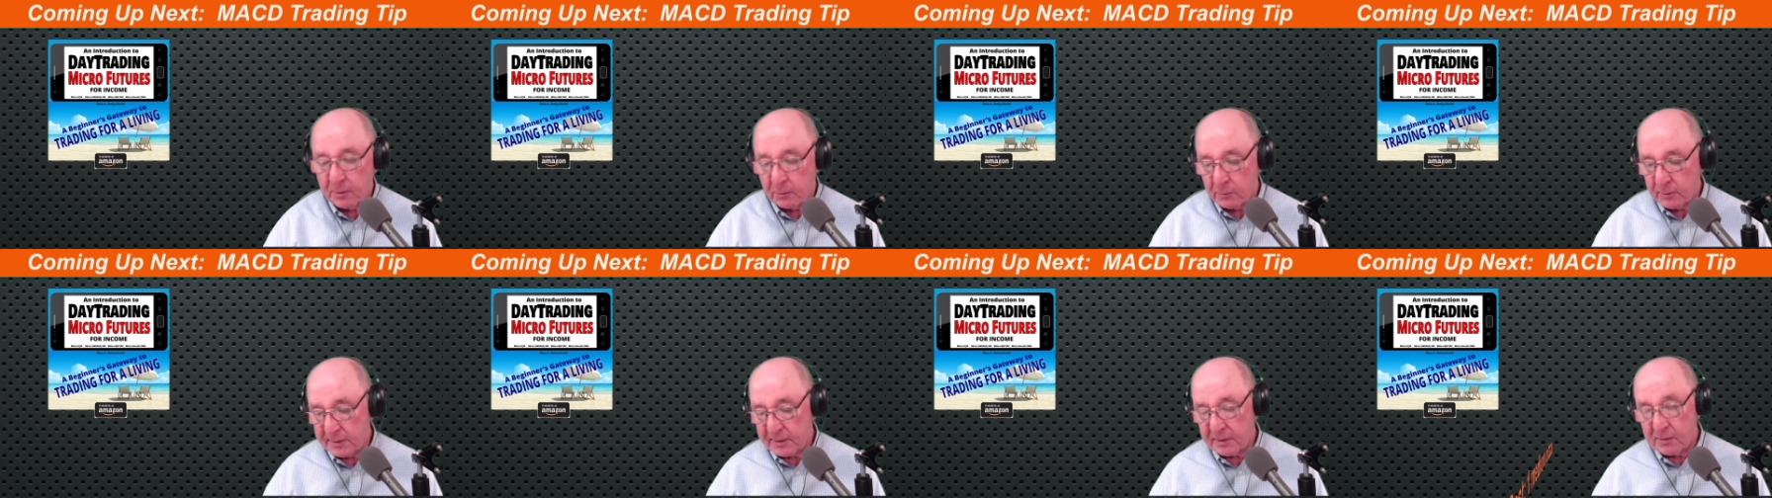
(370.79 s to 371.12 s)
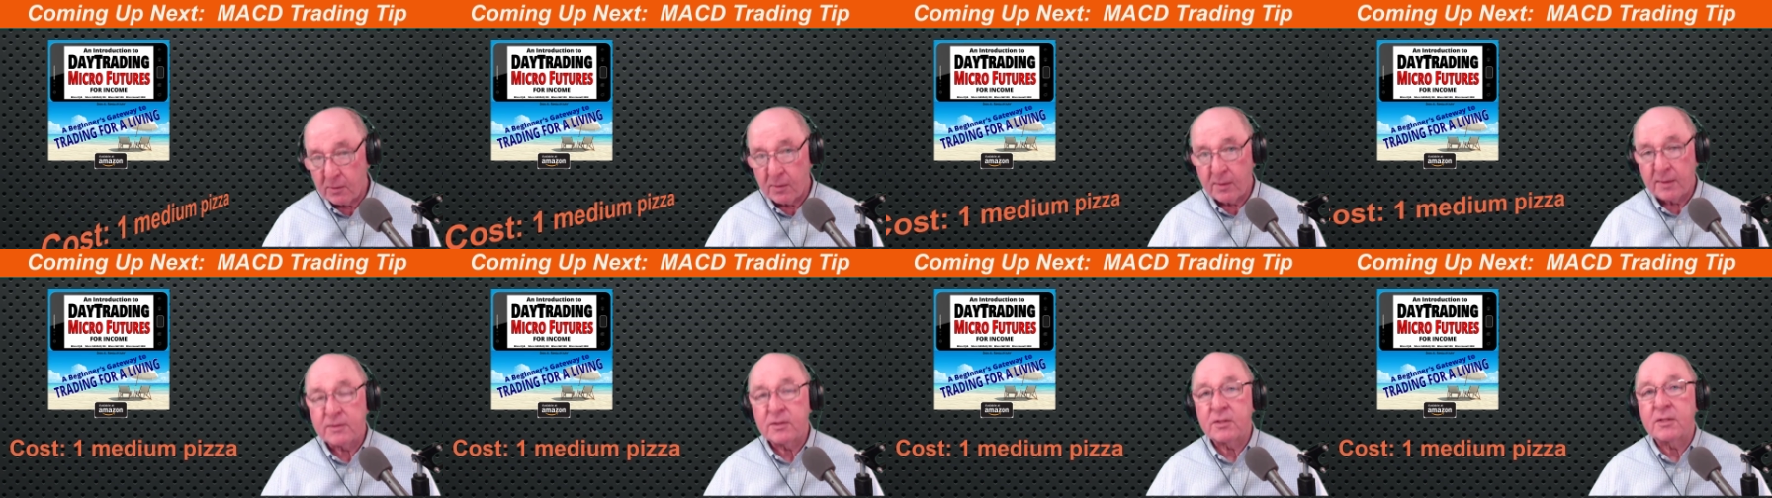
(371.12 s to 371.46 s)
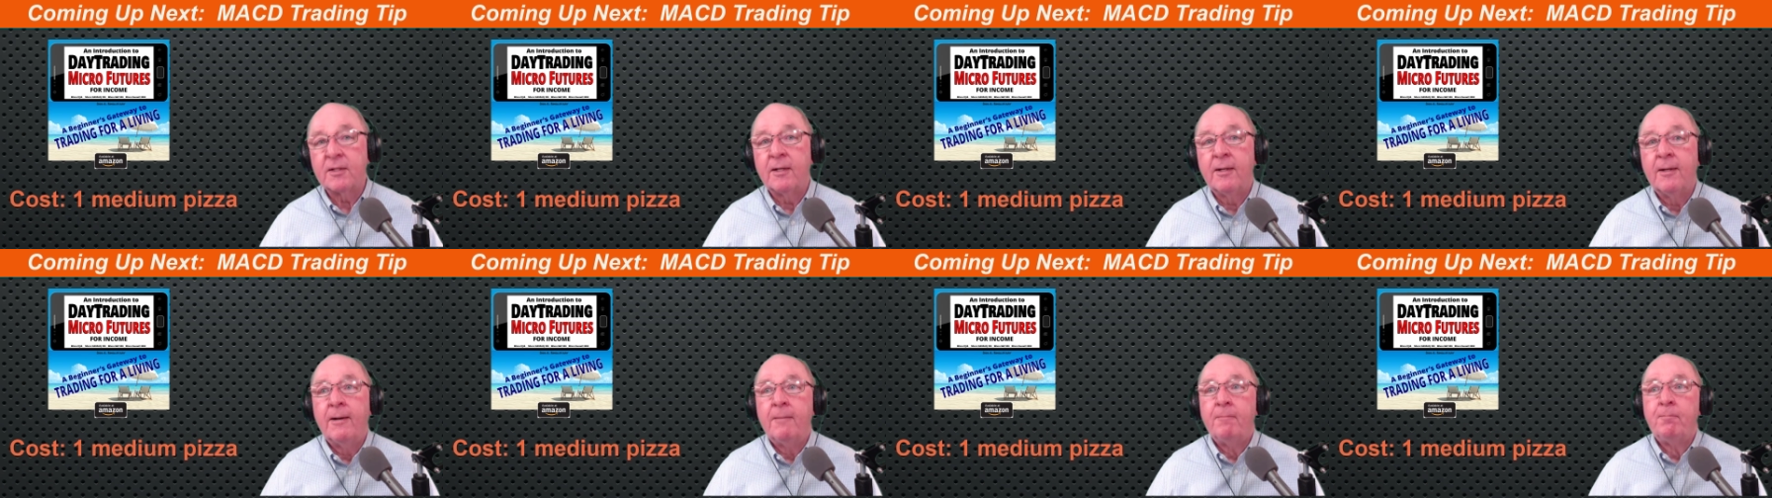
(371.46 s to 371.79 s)
It only
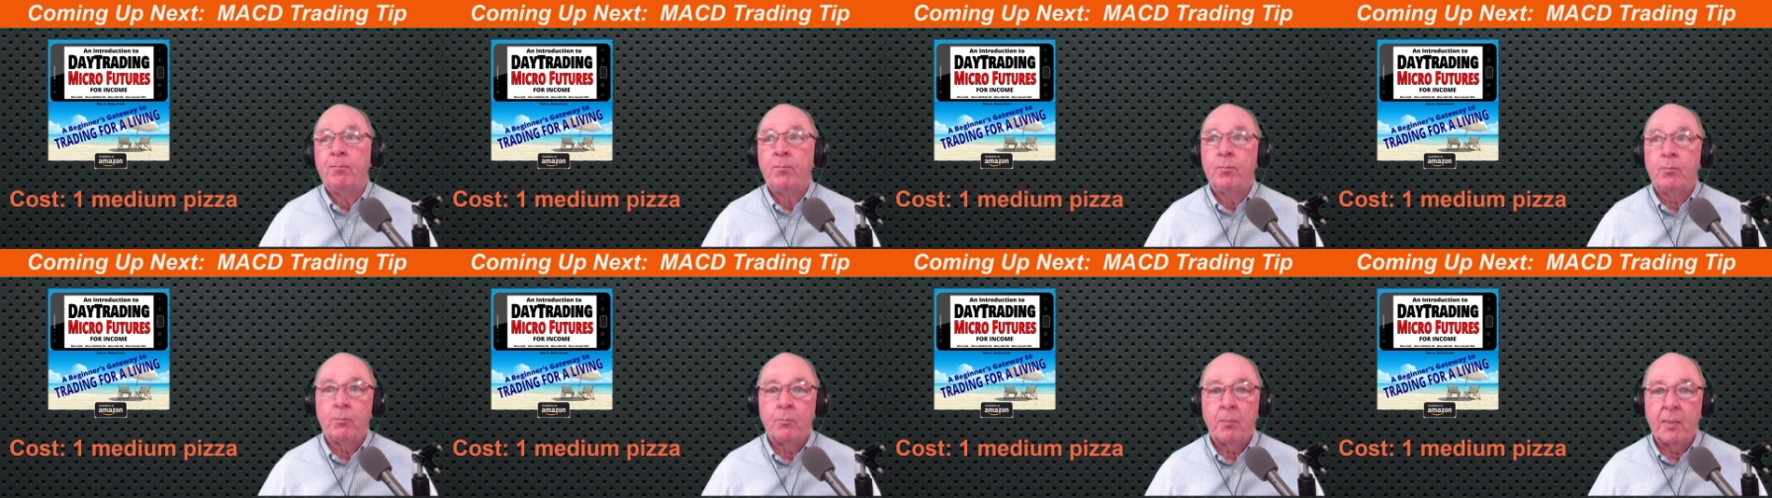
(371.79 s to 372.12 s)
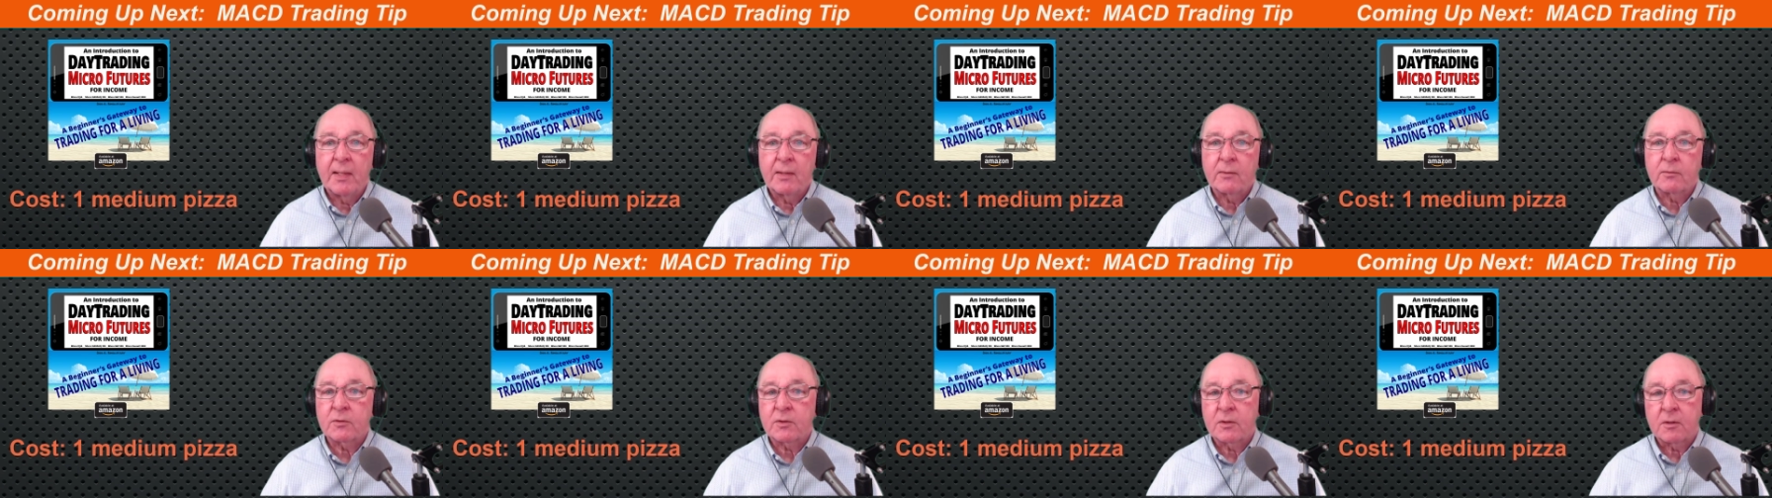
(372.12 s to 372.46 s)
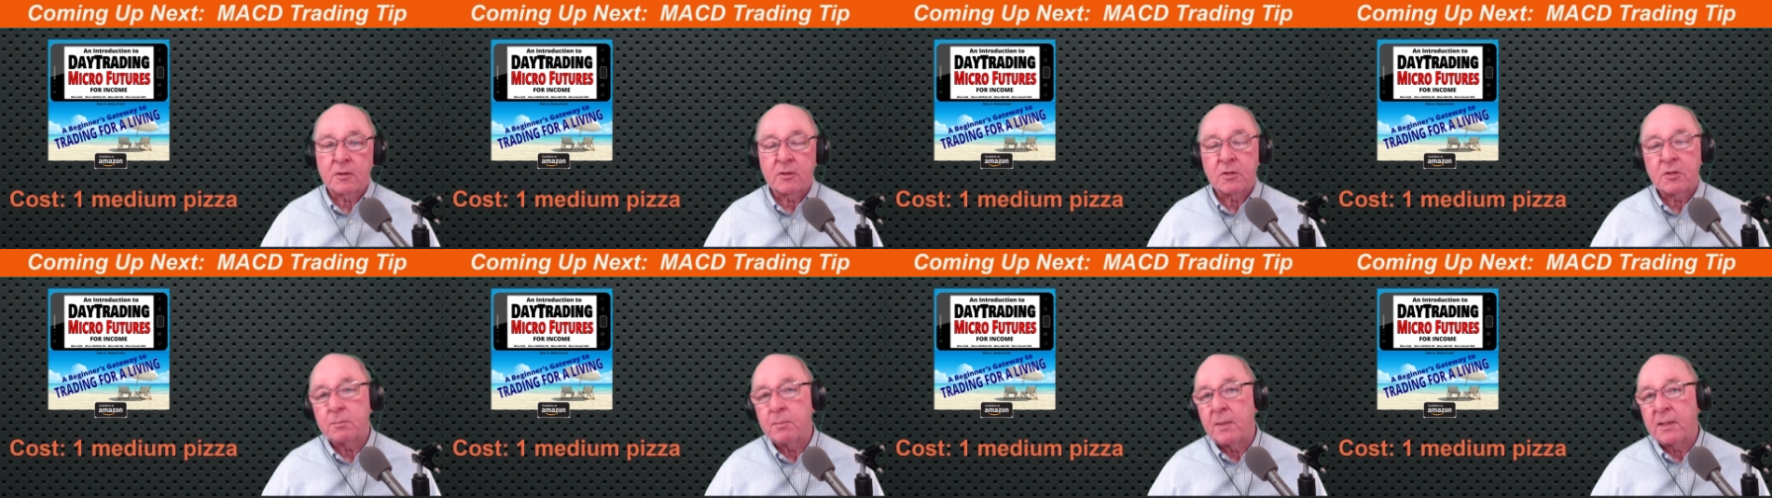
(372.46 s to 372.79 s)
costs about
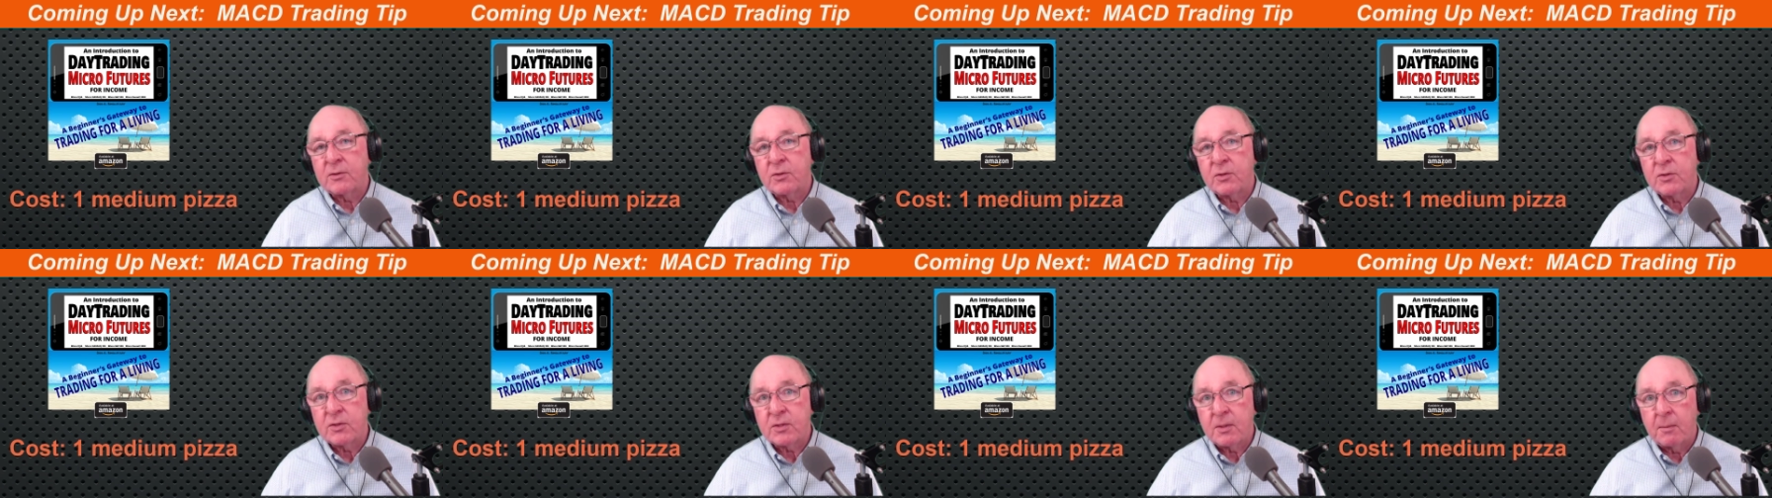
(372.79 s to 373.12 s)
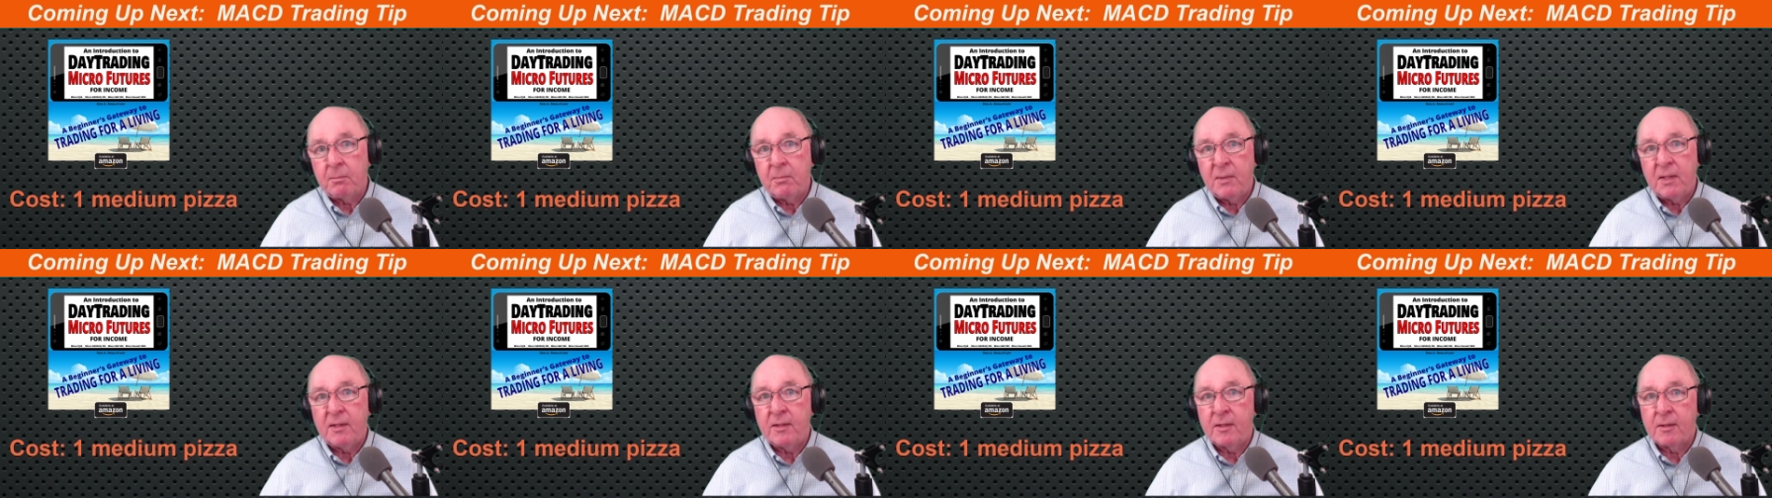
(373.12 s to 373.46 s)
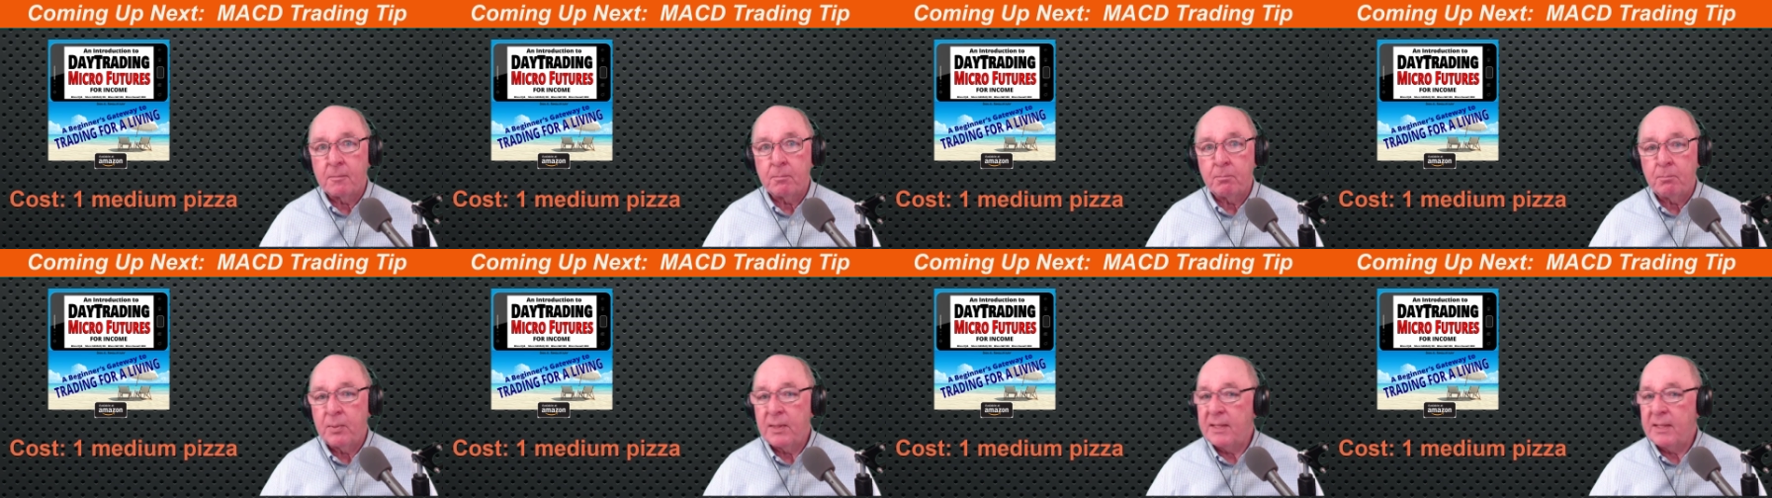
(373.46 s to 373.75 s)
as much as a medium